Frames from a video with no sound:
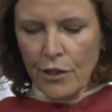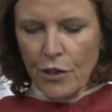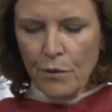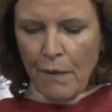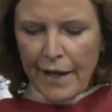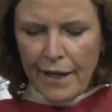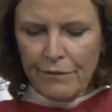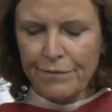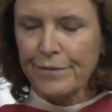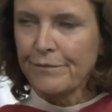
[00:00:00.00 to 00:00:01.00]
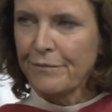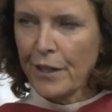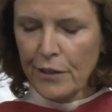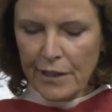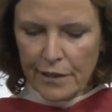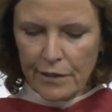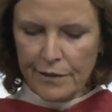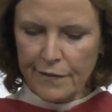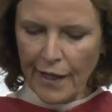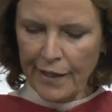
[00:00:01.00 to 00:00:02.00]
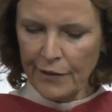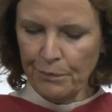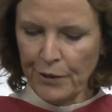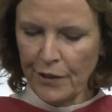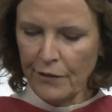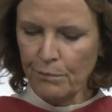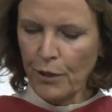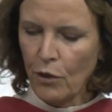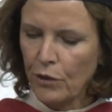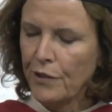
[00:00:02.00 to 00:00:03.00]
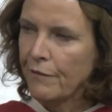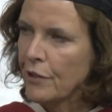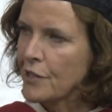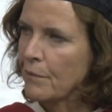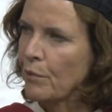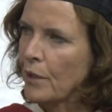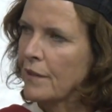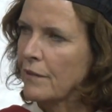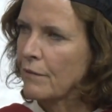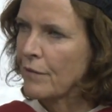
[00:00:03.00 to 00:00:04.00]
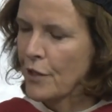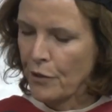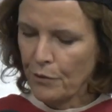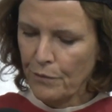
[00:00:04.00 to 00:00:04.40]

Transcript: who may have very little design experience but hold divergent points of view.